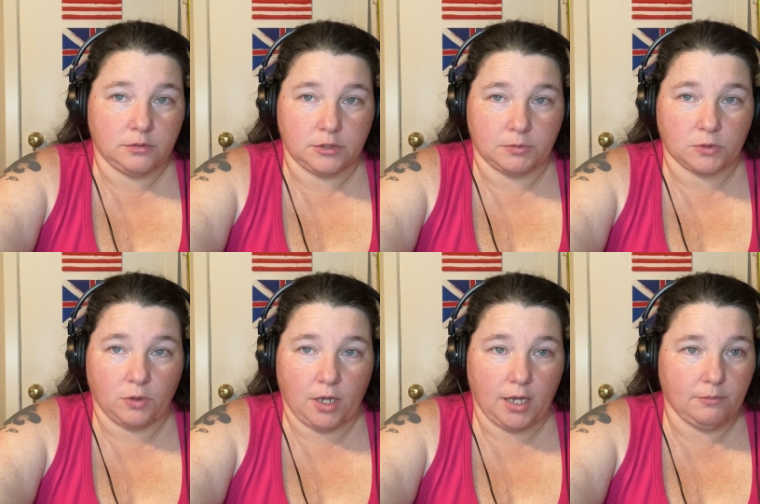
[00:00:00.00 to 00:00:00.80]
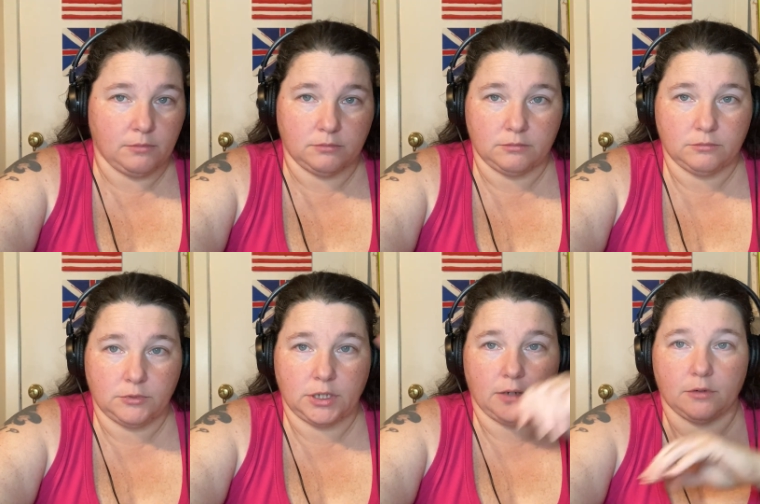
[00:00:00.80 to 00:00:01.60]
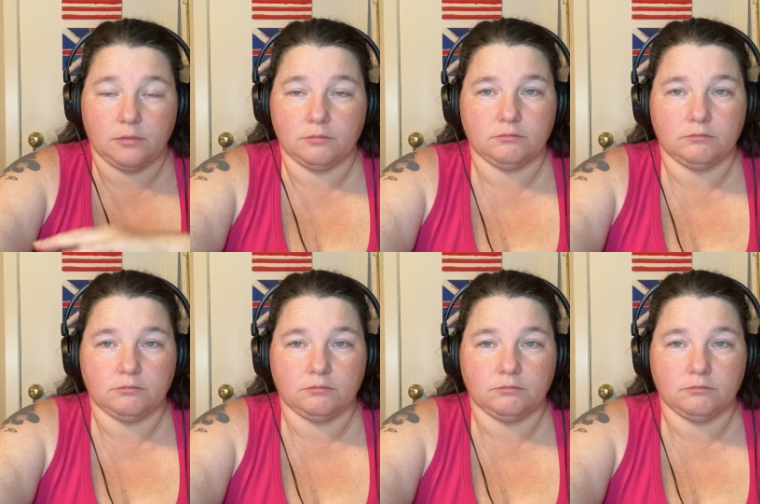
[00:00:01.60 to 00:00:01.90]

subscribe, whatever.